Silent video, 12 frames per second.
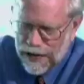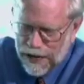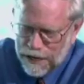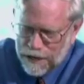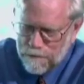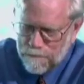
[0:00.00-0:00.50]

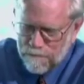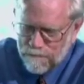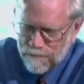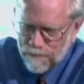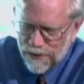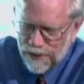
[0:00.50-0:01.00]

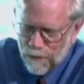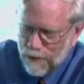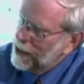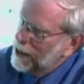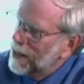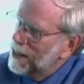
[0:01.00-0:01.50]

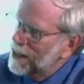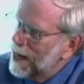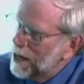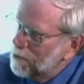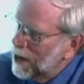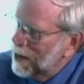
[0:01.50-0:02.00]
Well, they didn't
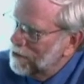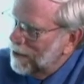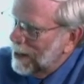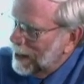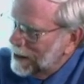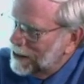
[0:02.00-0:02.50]
take my
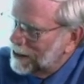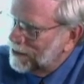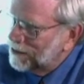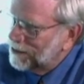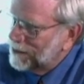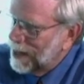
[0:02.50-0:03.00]
advice,
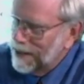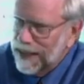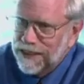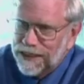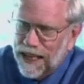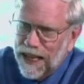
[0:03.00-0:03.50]
and they
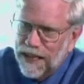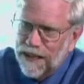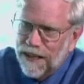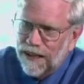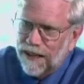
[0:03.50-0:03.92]
said,